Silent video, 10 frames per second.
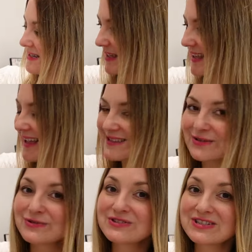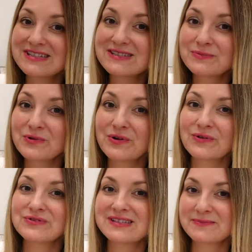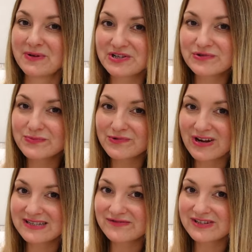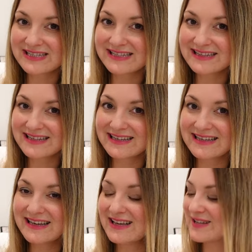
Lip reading: Again, those jeans were on a special price recently,